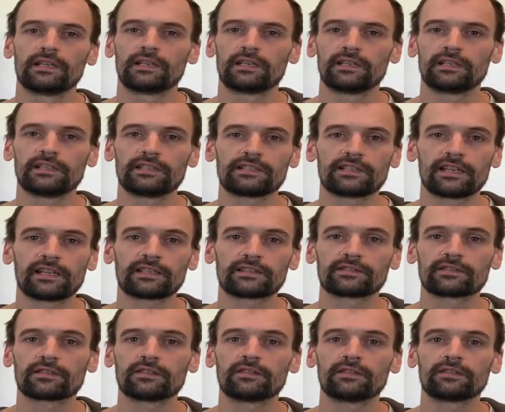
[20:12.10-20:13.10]
In a
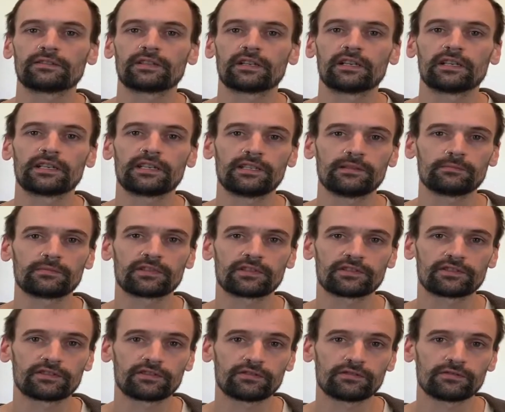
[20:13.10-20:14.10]
text called A Hymn to
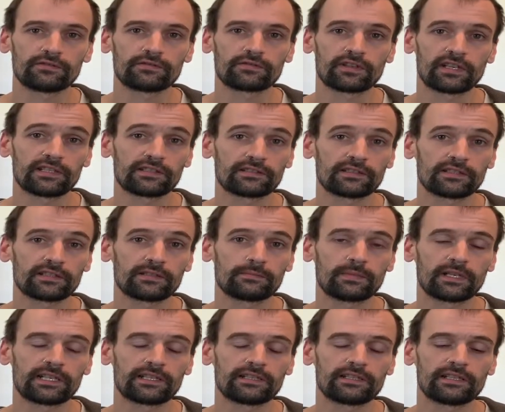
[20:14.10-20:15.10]
Shu, translated
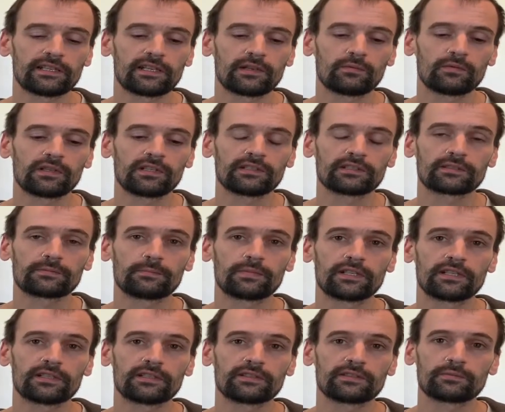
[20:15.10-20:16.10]
by E.A. Wallace
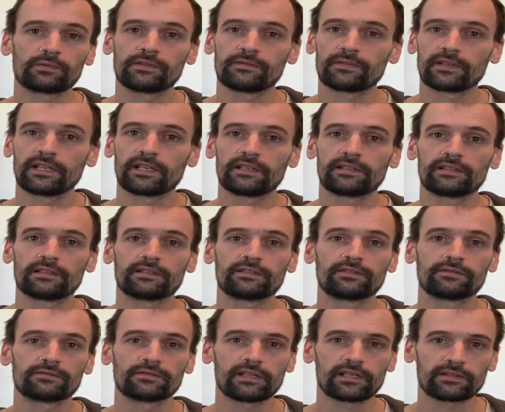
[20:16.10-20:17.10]
Budge, we find a
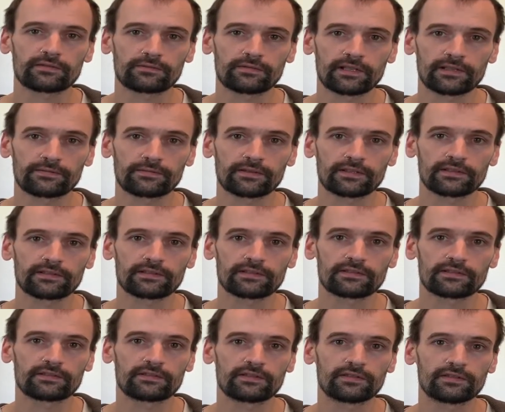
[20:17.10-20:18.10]
direct
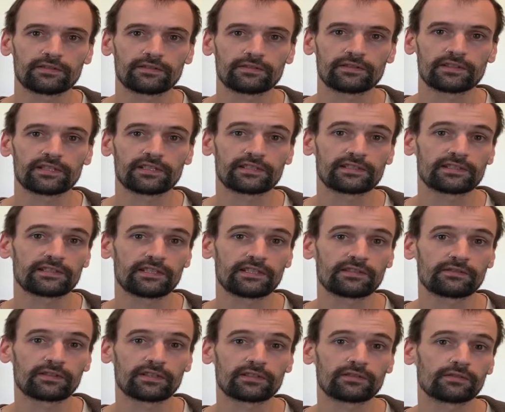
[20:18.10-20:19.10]
reference to this
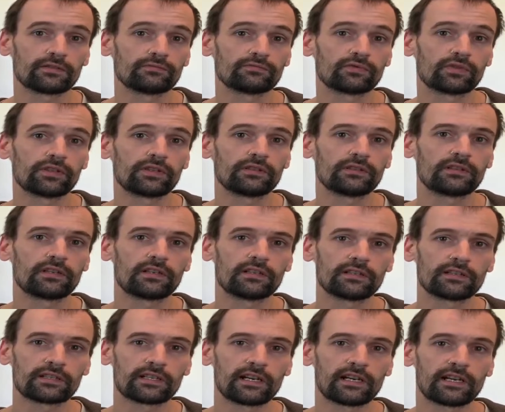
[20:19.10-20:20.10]
secret or royal
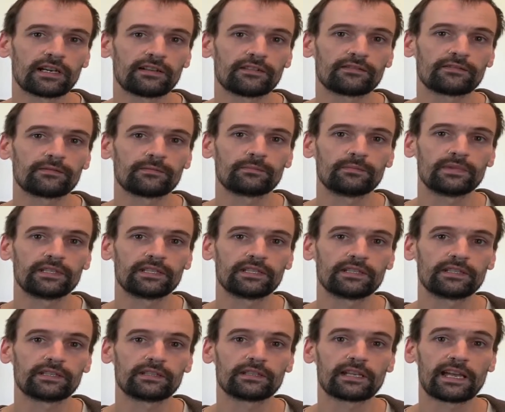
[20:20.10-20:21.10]
archive
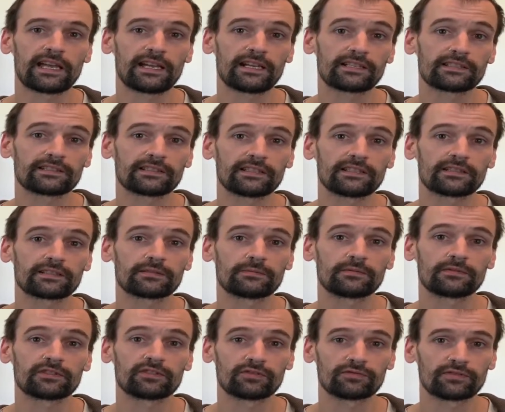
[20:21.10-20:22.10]
being accessed
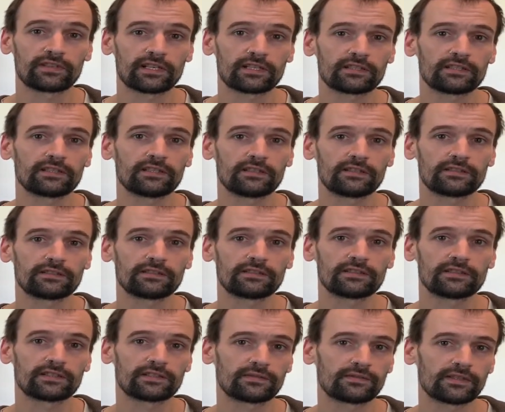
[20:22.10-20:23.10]
directly under
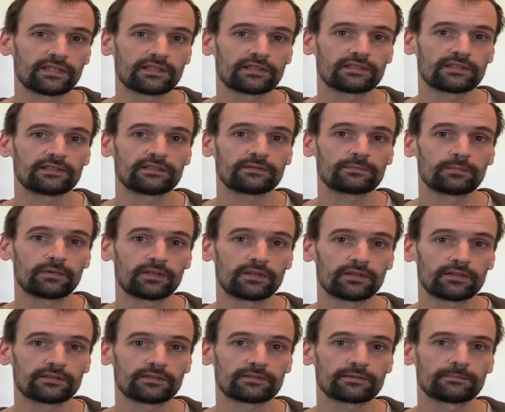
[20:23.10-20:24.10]
the Sphinx's
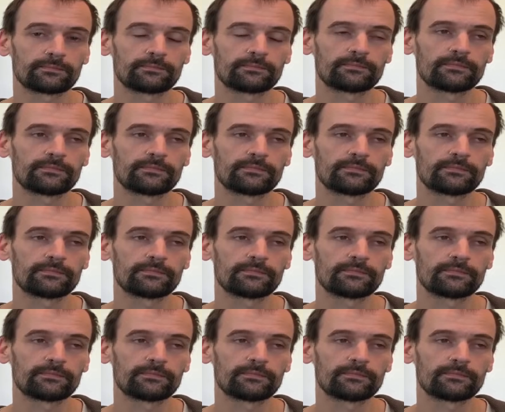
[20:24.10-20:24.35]
paws.